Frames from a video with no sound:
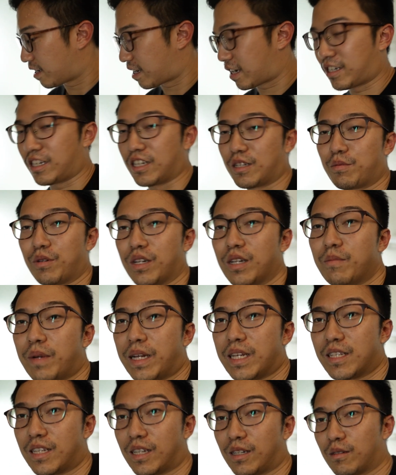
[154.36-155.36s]
Actually it's pretty
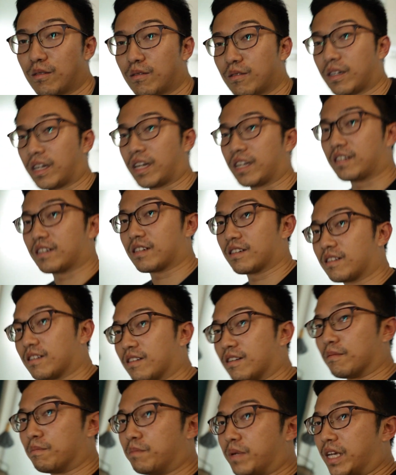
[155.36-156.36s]
basic though, like
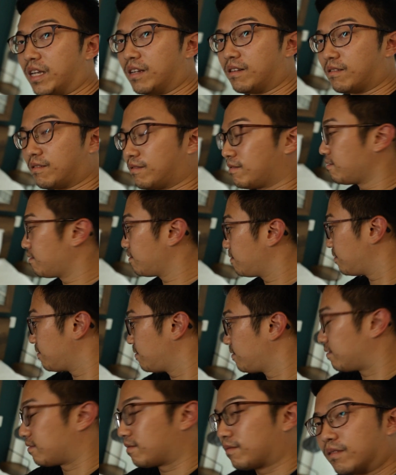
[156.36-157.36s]
a bed.
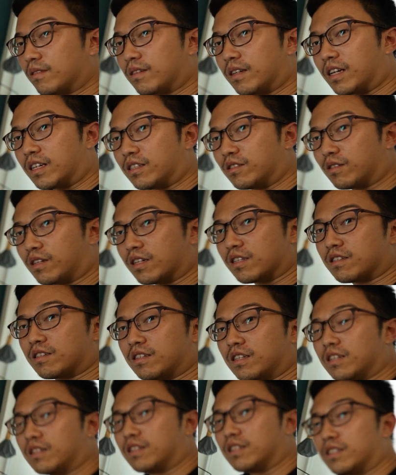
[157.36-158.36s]
As you can
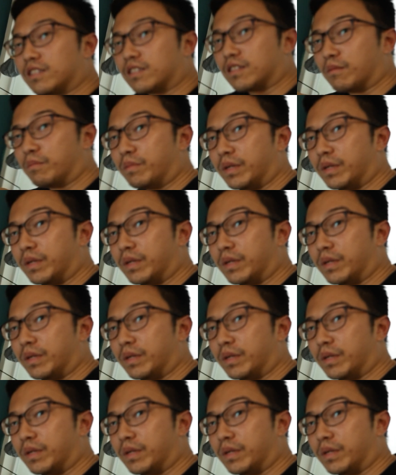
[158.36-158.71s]
see, this is the